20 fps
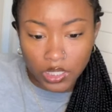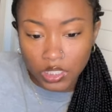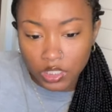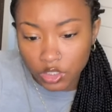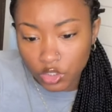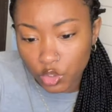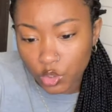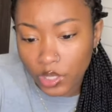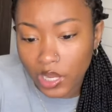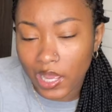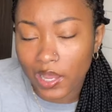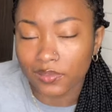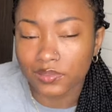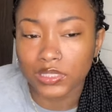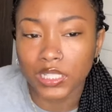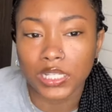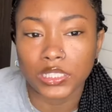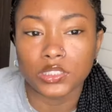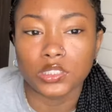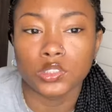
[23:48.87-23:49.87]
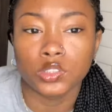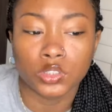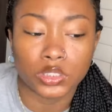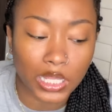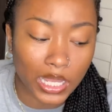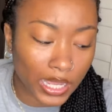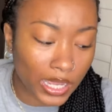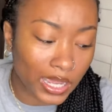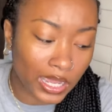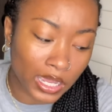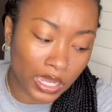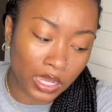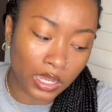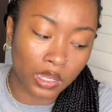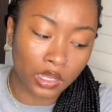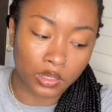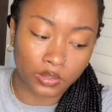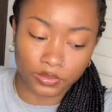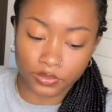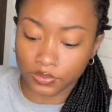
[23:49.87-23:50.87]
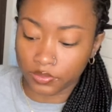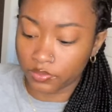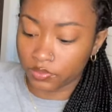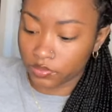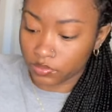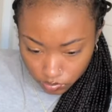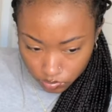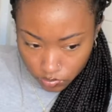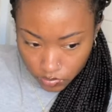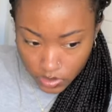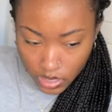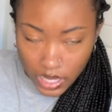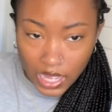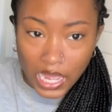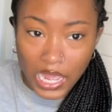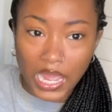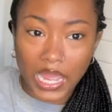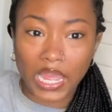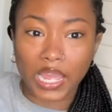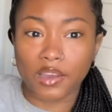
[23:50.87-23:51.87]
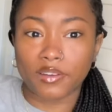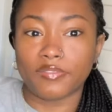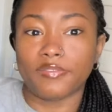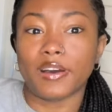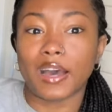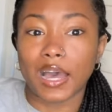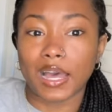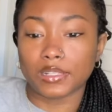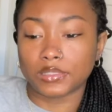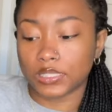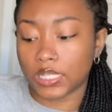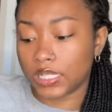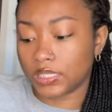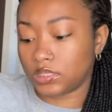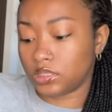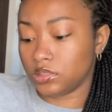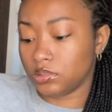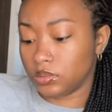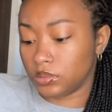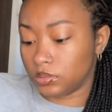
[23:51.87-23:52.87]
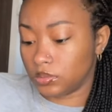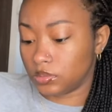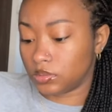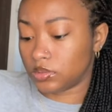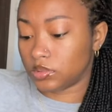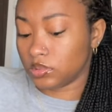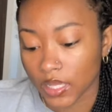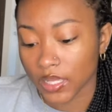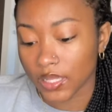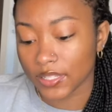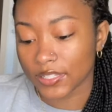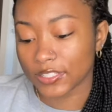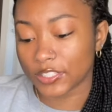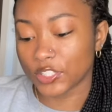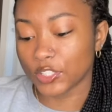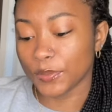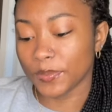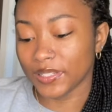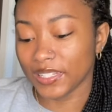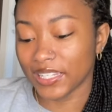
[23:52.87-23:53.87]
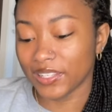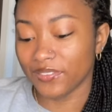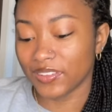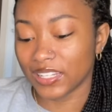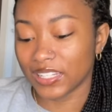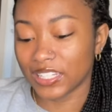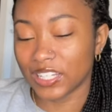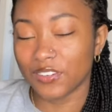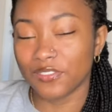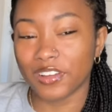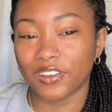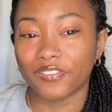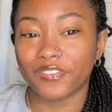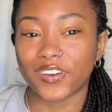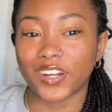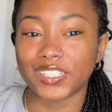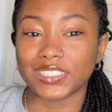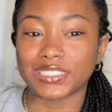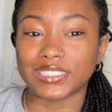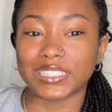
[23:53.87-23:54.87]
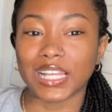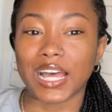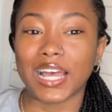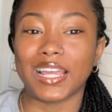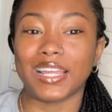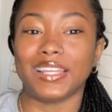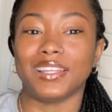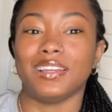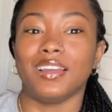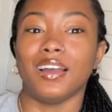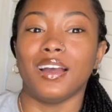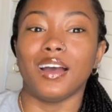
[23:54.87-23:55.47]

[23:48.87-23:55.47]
Do you have tattoos? I have, I have five tattoos. Do you believe in love at first sight?